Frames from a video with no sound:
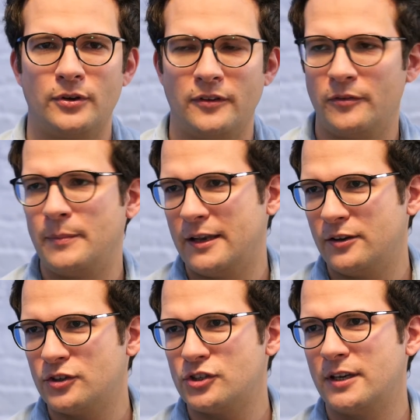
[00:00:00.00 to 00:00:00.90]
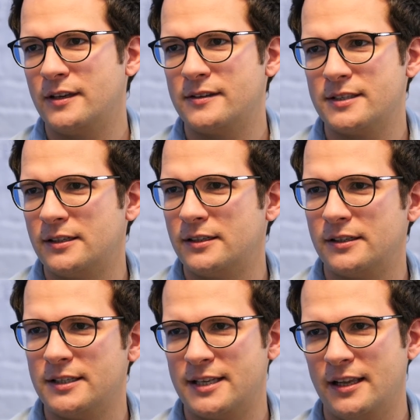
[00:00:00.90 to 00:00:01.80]
in Spanish and
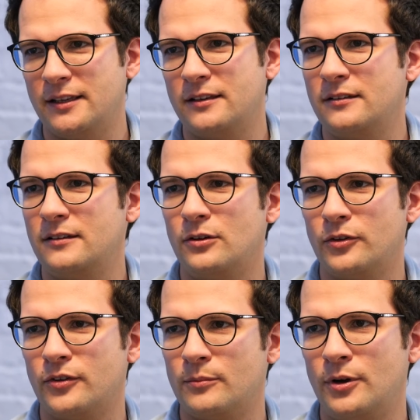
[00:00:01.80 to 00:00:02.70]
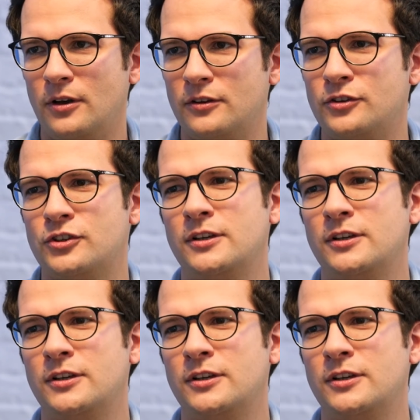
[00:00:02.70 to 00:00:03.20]
Italian, also in Polish.